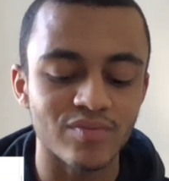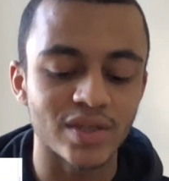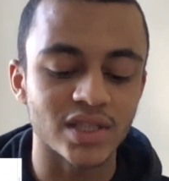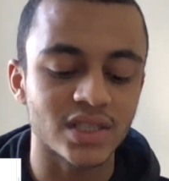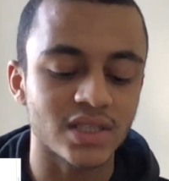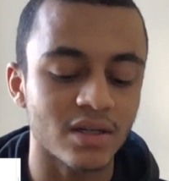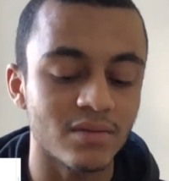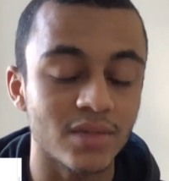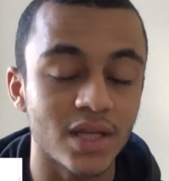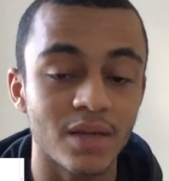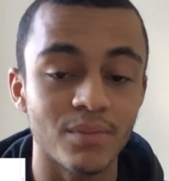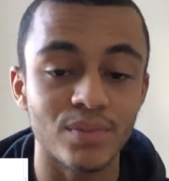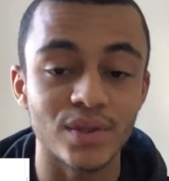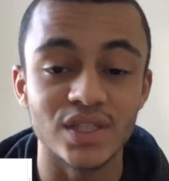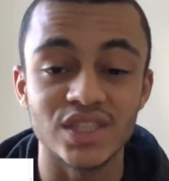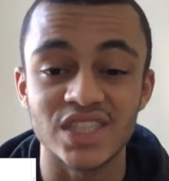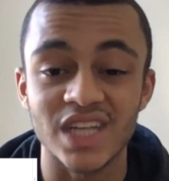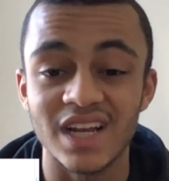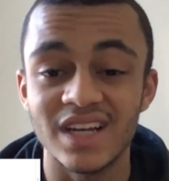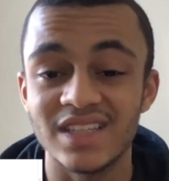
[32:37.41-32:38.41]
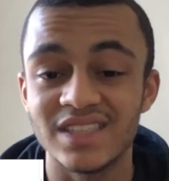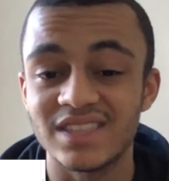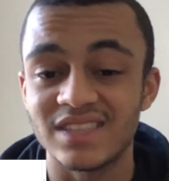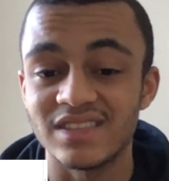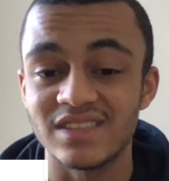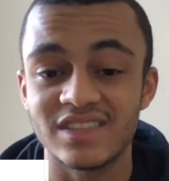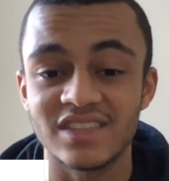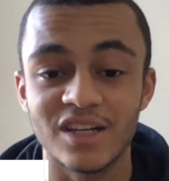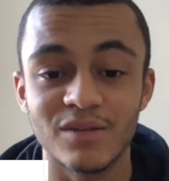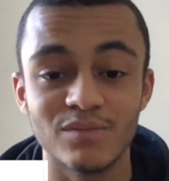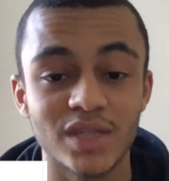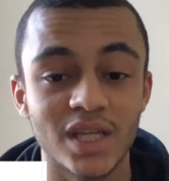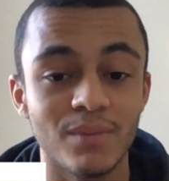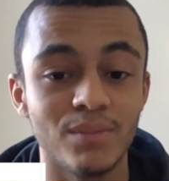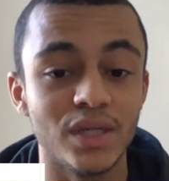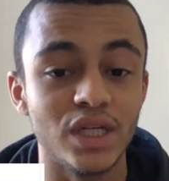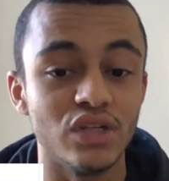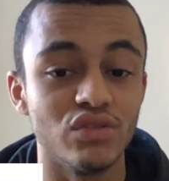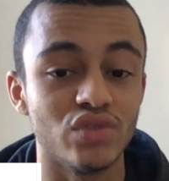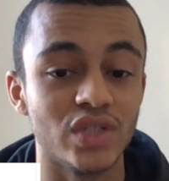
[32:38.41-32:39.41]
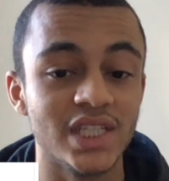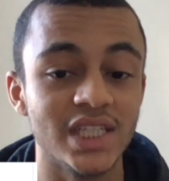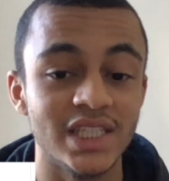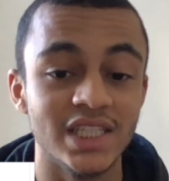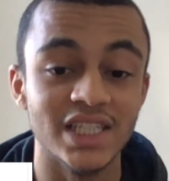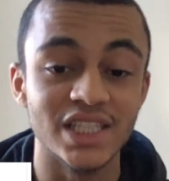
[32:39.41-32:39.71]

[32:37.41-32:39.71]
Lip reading: Some they be jealous and some they be greedy,